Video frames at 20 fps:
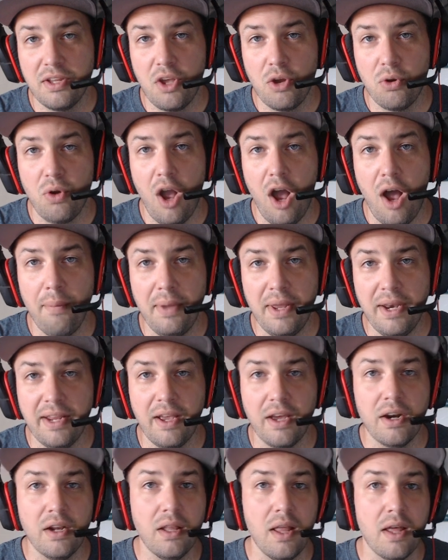really go
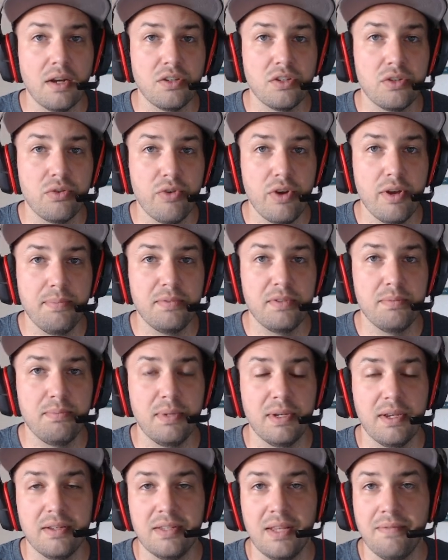commenting on a lot of scripts
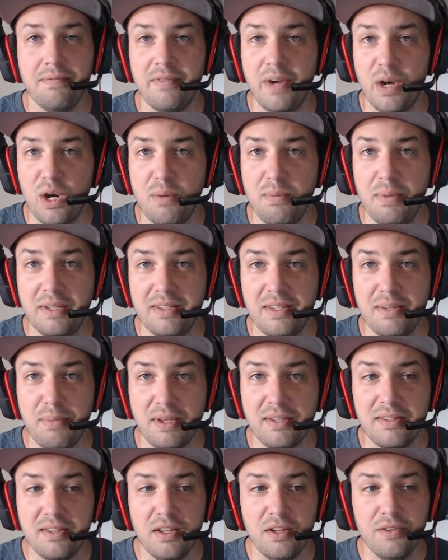because I'm very busy
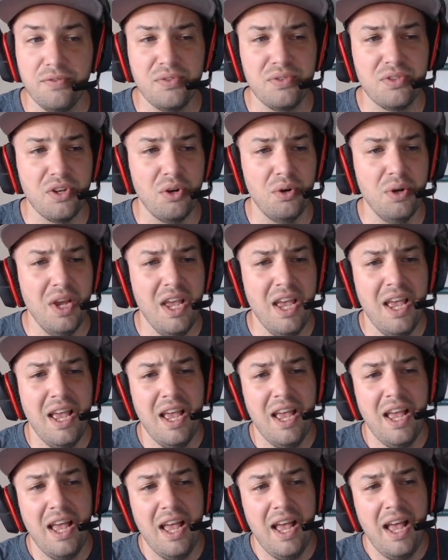myself. So
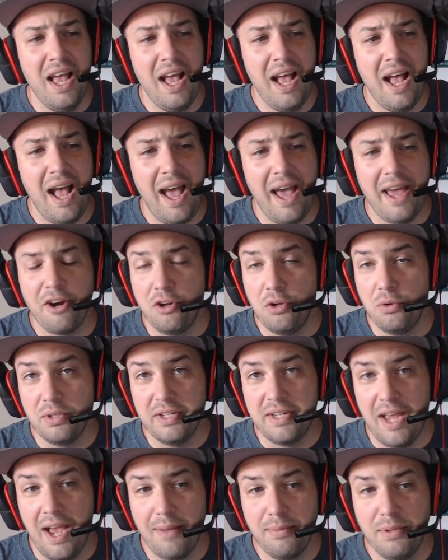I don't know what
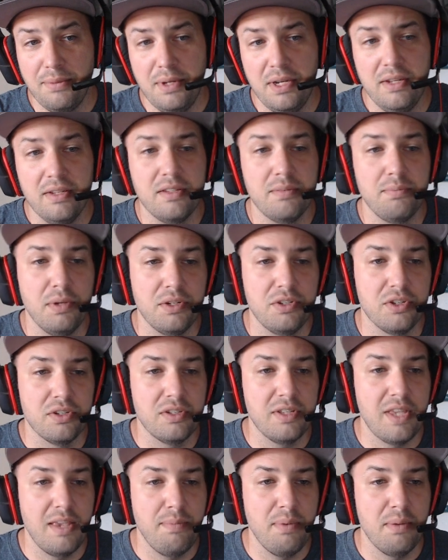the time limit is, but
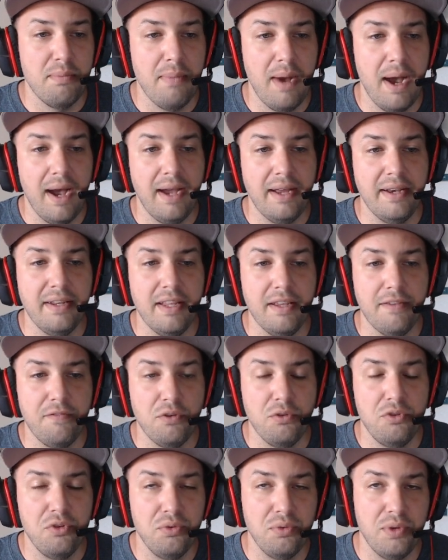just keep in mind, if
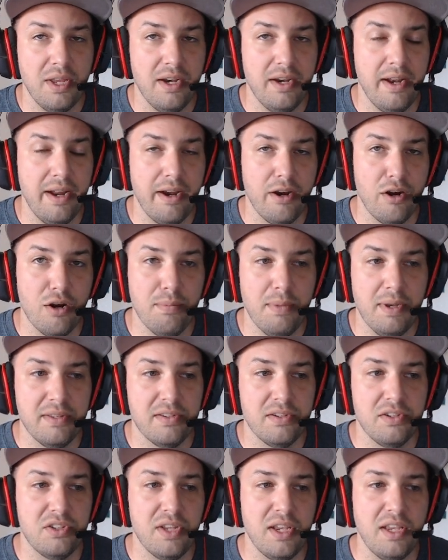you do get an error
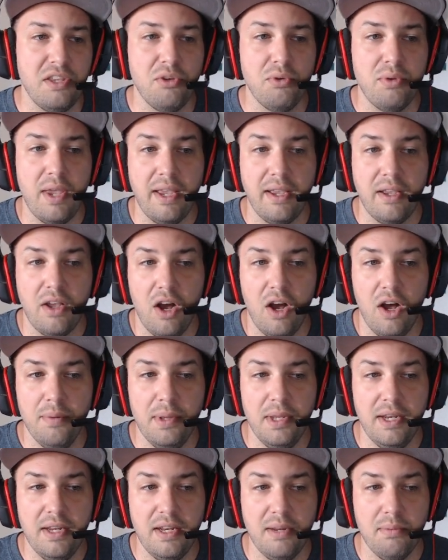message saying you can't
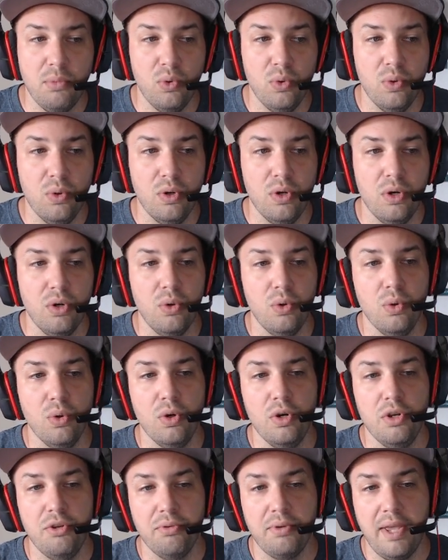comment anymore
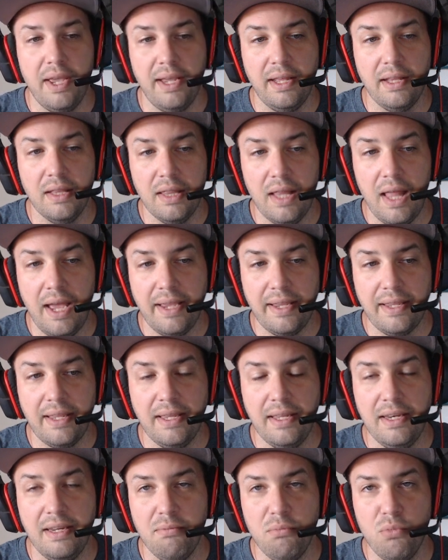or you can't
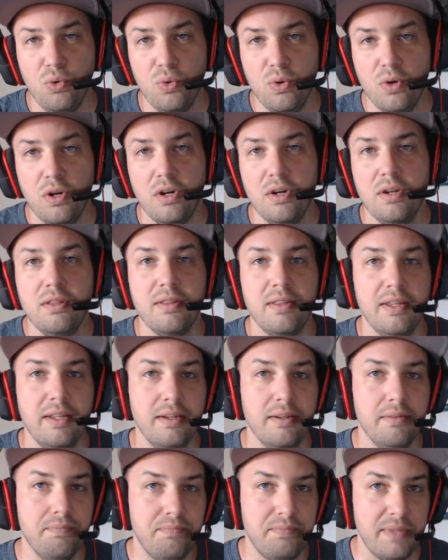like anymore,
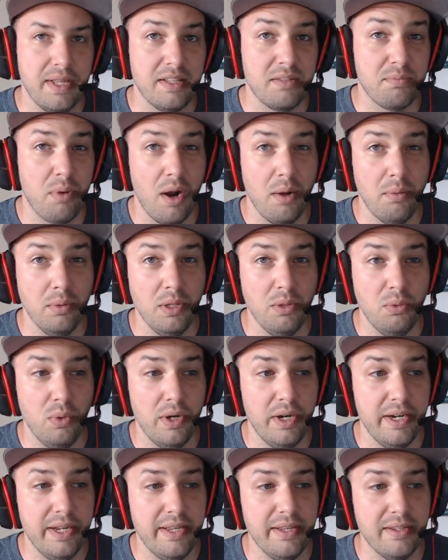then that's probably
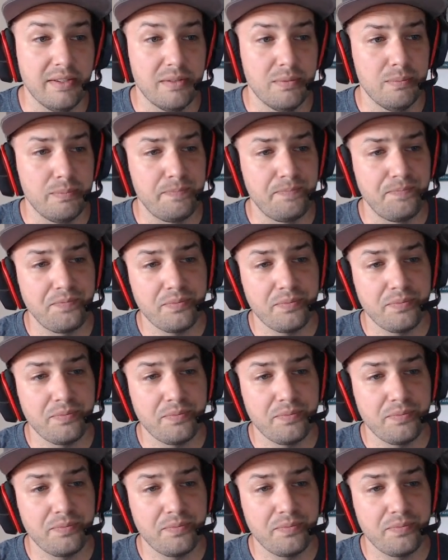what it is.